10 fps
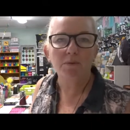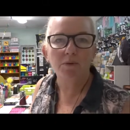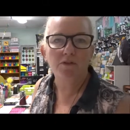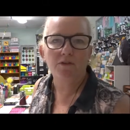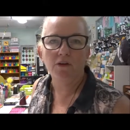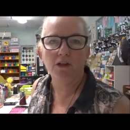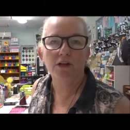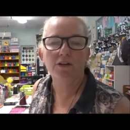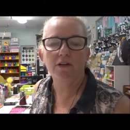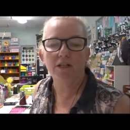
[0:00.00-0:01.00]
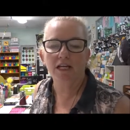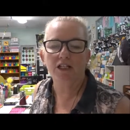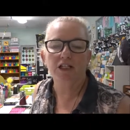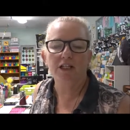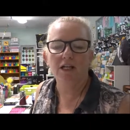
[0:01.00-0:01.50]
a portfolio that
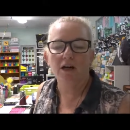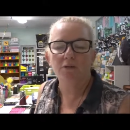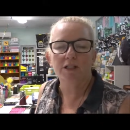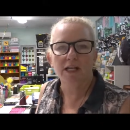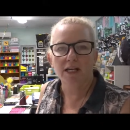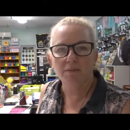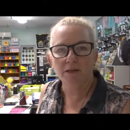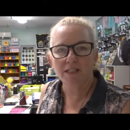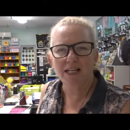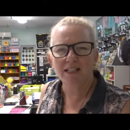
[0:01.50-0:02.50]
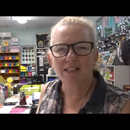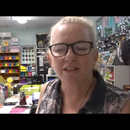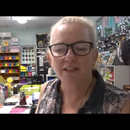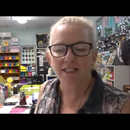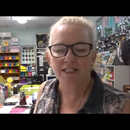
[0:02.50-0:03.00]
actually I would take, because it has a
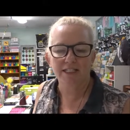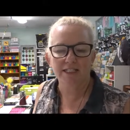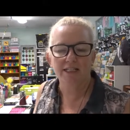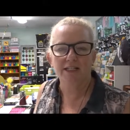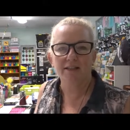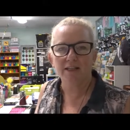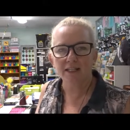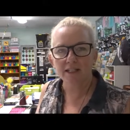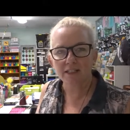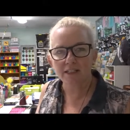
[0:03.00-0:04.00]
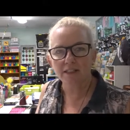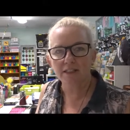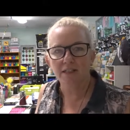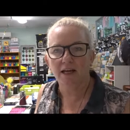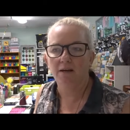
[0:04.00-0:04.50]
lot of their tests in it, and the
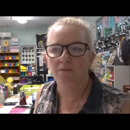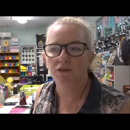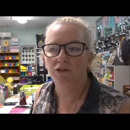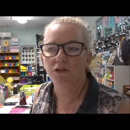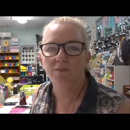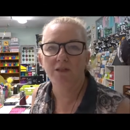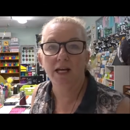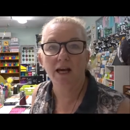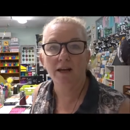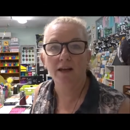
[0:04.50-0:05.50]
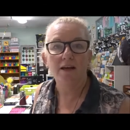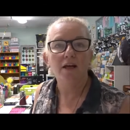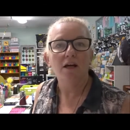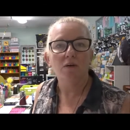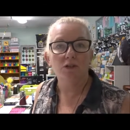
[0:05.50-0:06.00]
kids do some data,
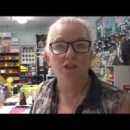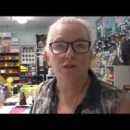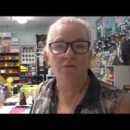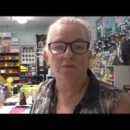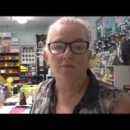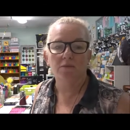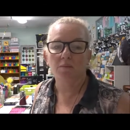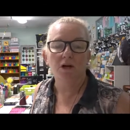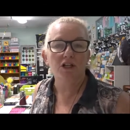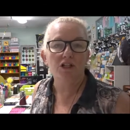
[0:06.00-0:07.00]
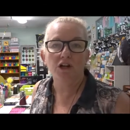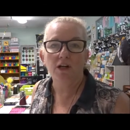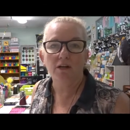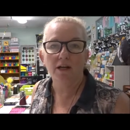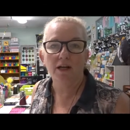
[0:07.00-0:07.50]
which I might show
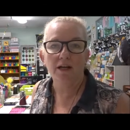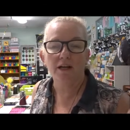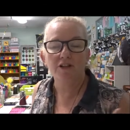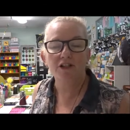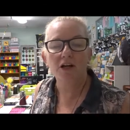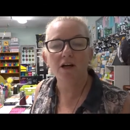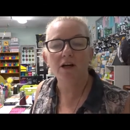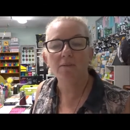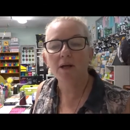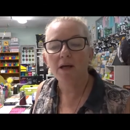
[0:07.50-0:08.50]
at another time,